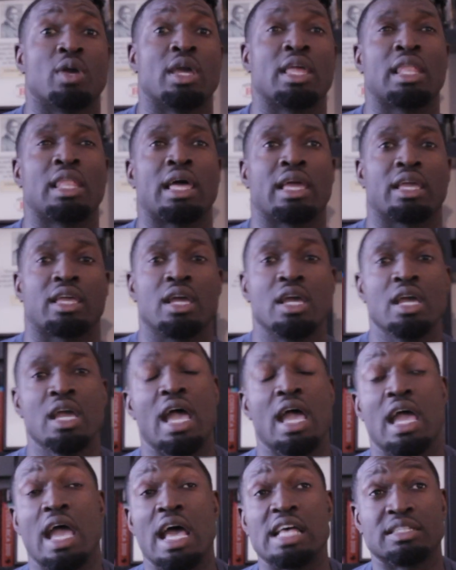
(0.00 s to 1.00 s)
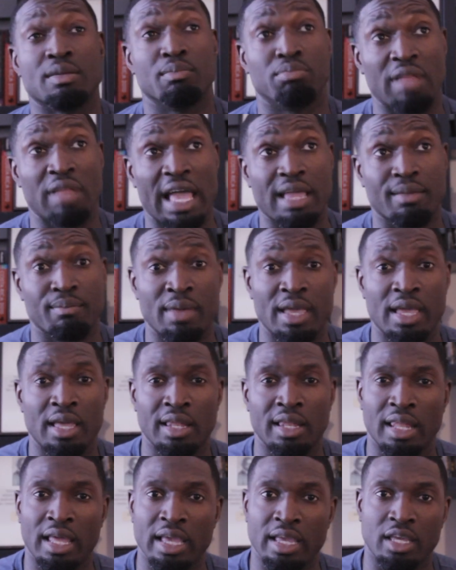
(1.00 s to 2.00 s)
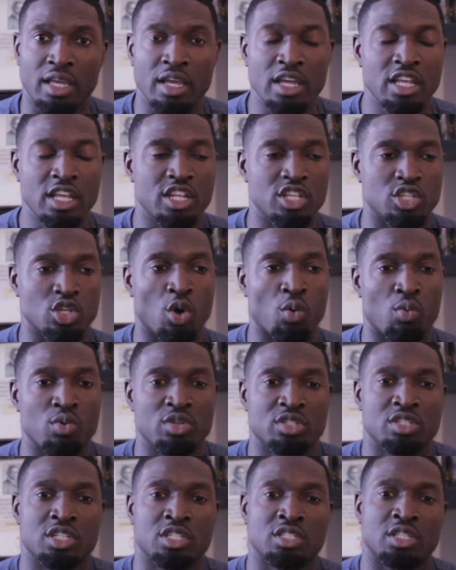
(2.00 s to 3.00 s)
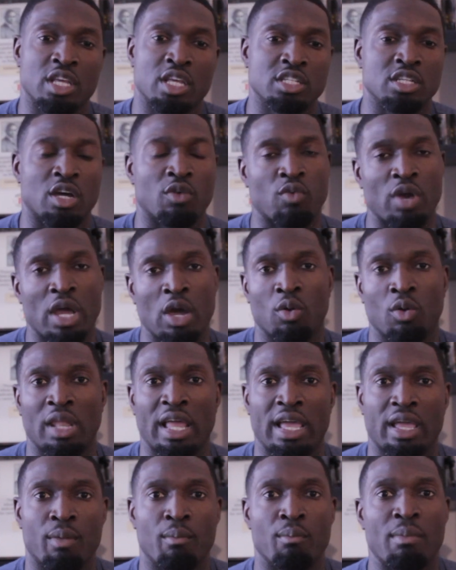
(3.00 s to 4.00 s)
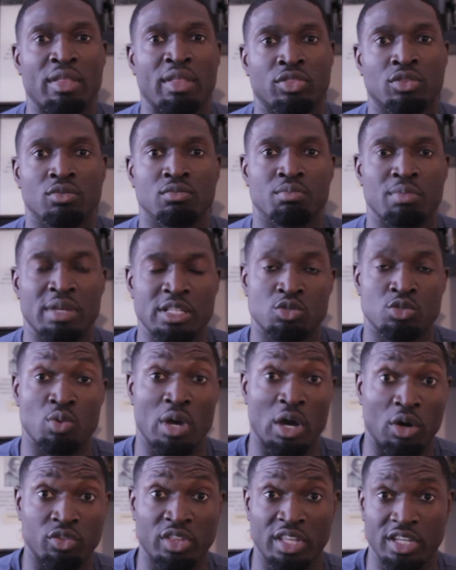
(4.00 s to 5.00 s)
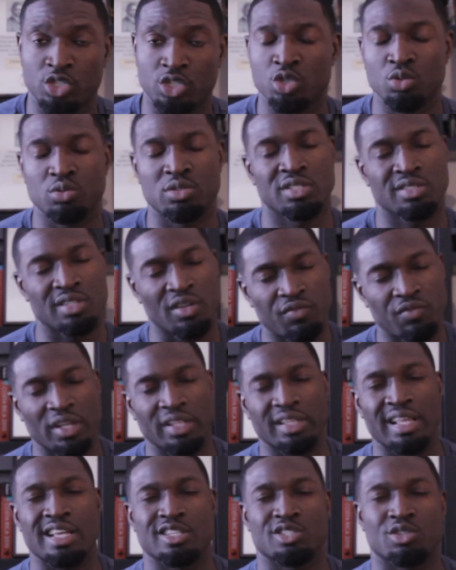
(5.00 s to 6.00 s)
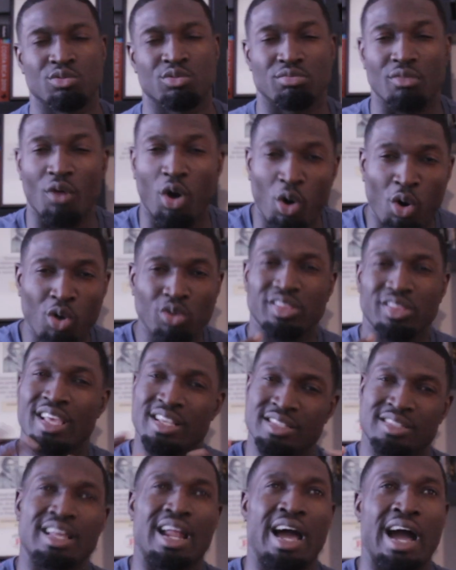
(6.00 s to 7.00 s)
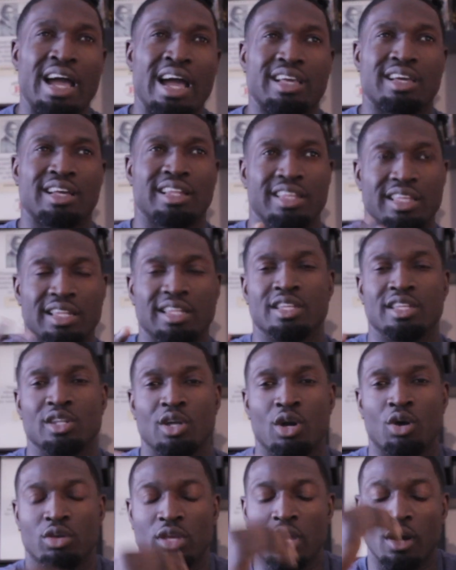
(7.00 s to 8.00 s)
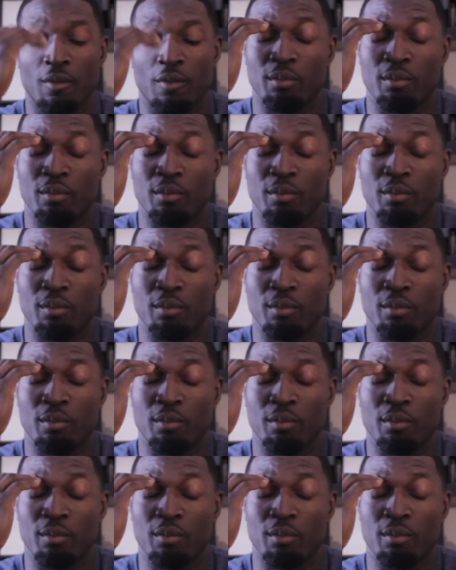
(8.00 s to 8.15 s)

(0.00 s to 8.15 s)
And like, as a black man, like, there's always this thing around like mental health issues and stuff like that. So all things that I clearly know, yo.